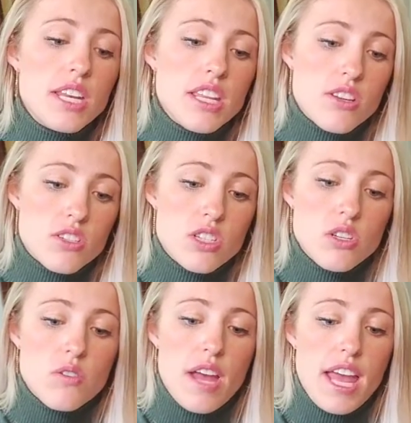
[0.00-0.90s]
either
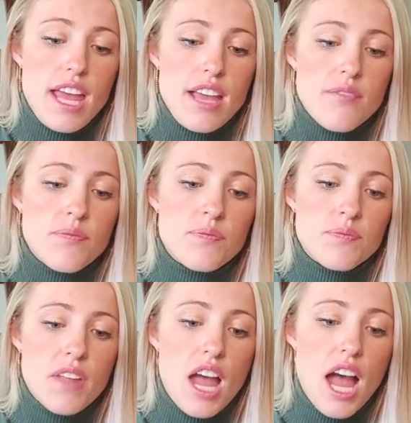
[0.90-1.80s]
do a
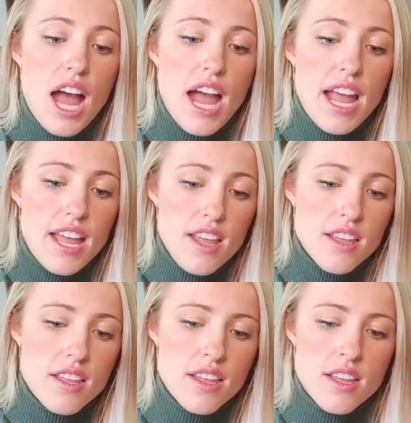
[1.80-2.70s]
high,
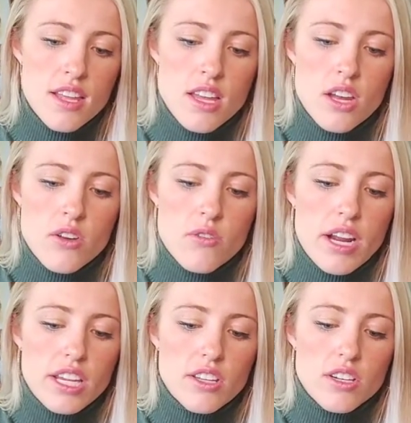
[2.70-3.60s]

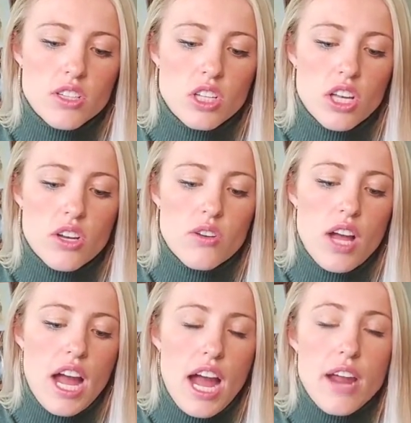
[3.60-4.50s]
regular, low,
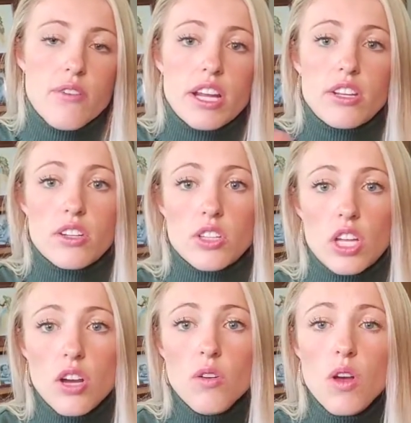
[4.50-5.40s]
high, regular,
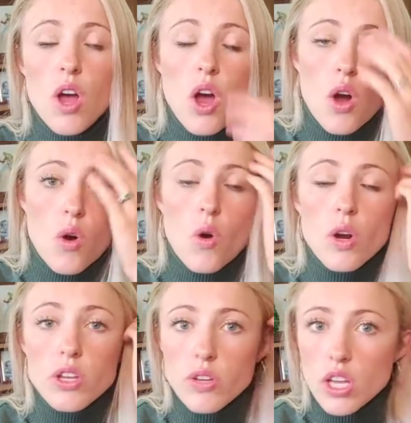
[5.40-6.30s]
low, or
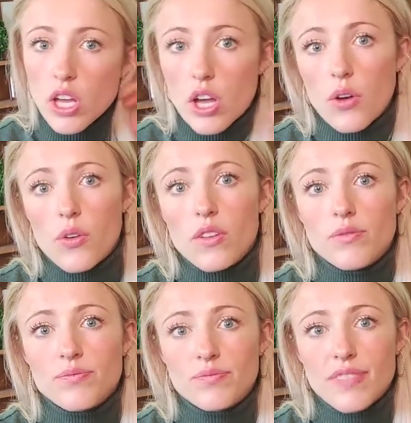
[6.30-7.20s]
you can go
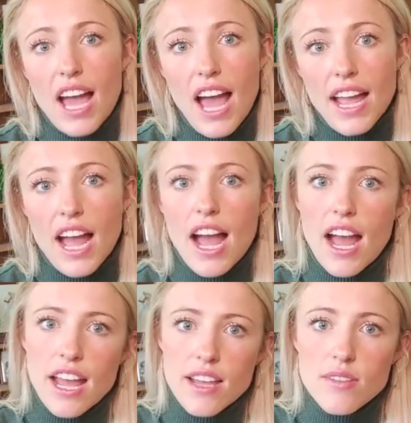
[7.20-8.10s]
high,
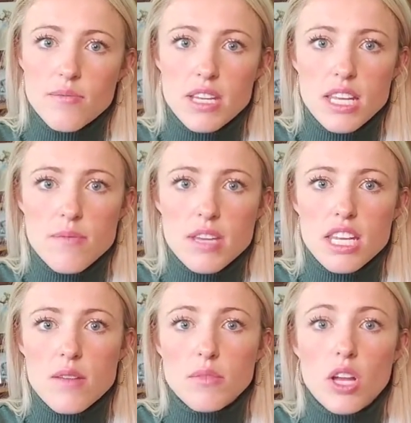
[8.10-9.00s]
high, medium,
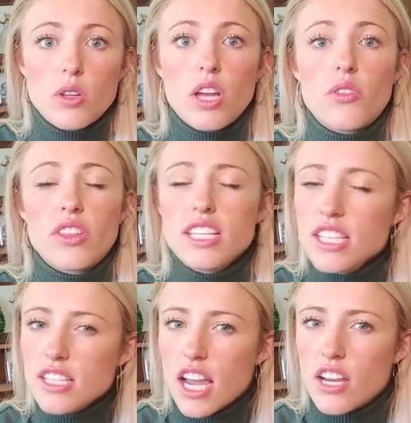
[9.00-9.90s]
medium, low, low. This
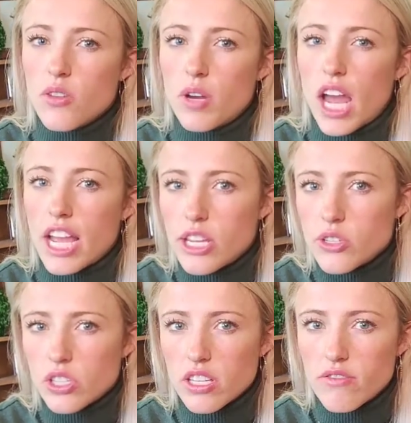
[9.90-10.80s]
is kind of the one I
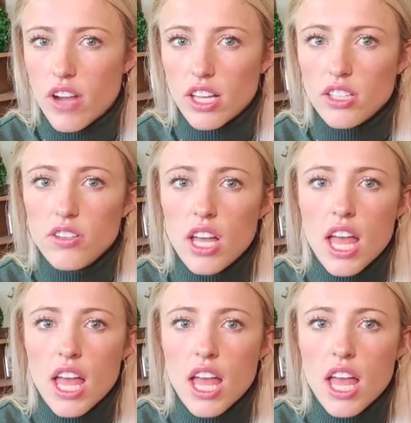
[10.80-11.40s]
usually follow.